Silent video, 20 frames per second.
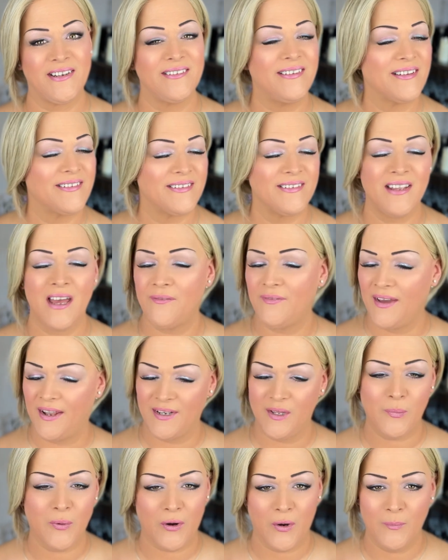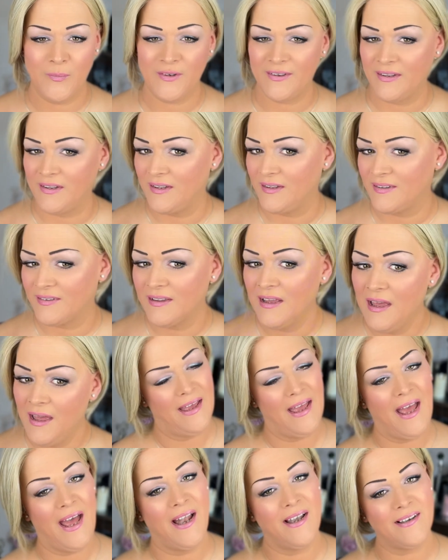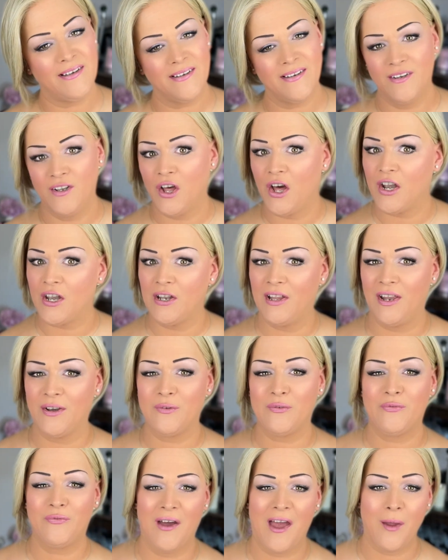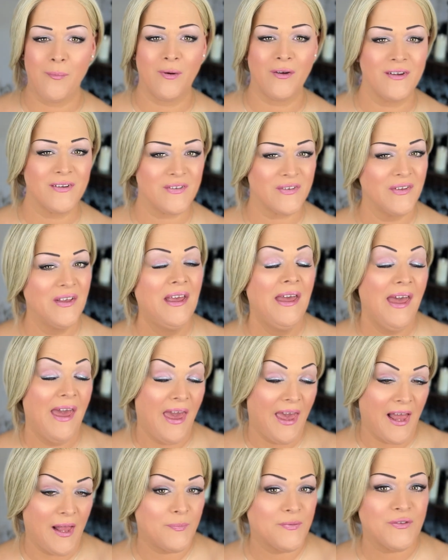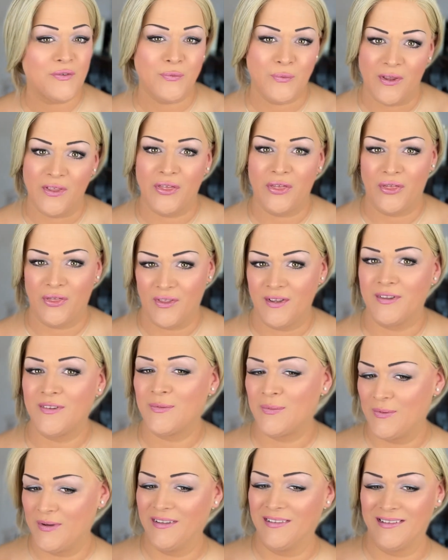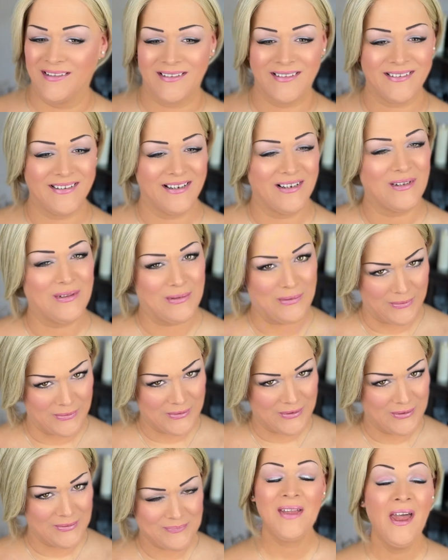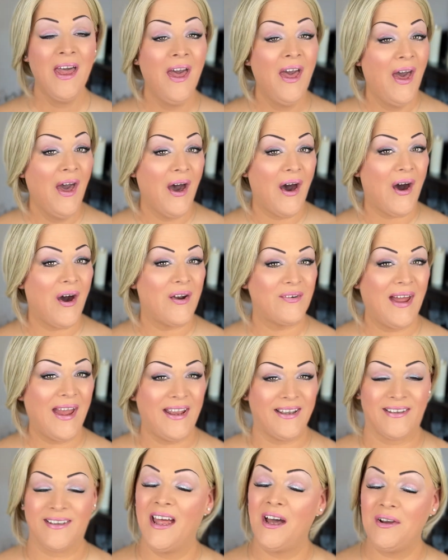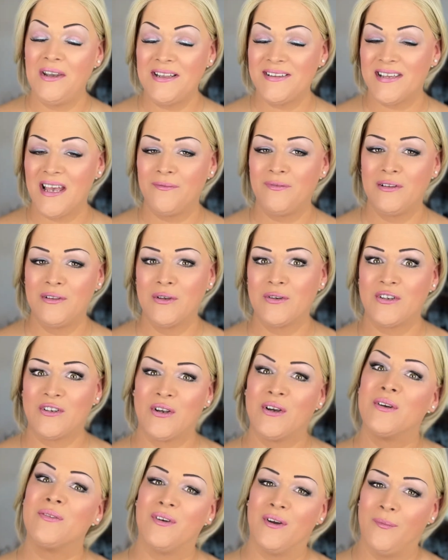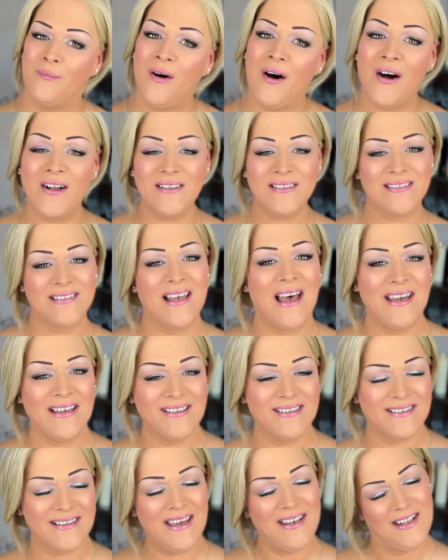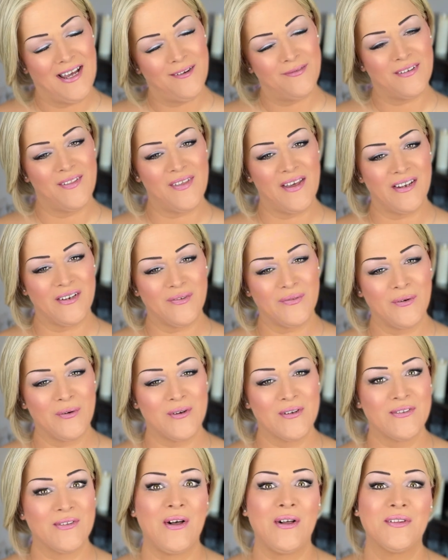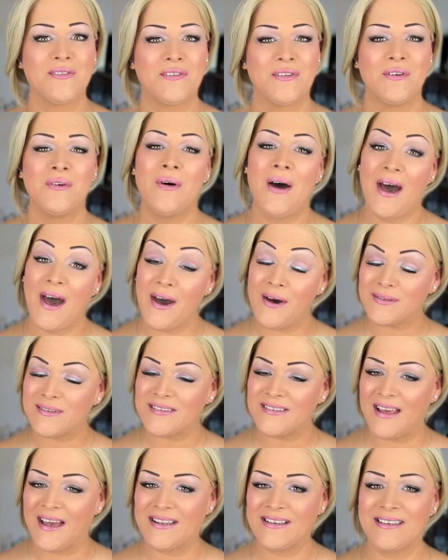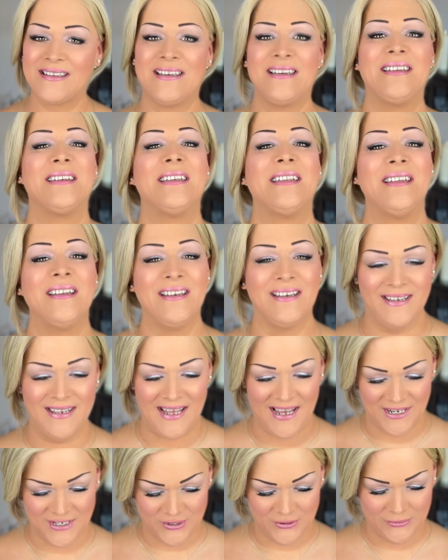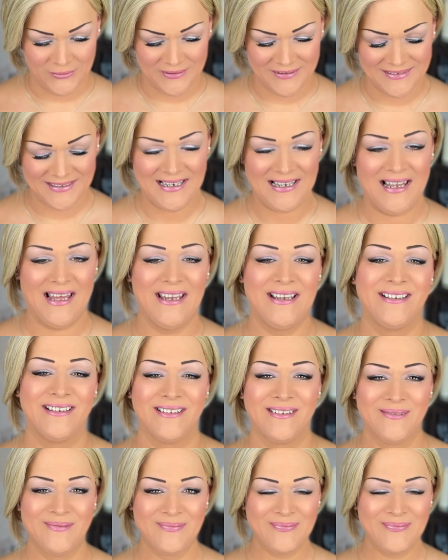it doesn't have any permatease and not a lot of fibers helps with this realistic look. All right, now let's have a look at her from all sides, and after that, of course, also outside in natural daylight.